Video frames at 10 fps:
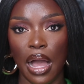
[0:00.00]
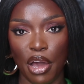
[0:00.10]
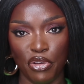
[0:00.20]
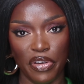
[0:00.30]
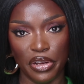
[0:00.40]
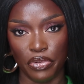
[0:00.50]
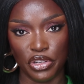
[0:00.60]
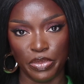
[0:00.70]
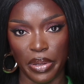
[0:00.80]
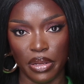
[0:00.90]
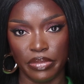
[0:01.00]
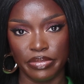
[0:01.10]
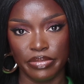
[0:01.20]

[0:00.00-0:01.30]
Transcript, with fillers: How to Find a Rich Man.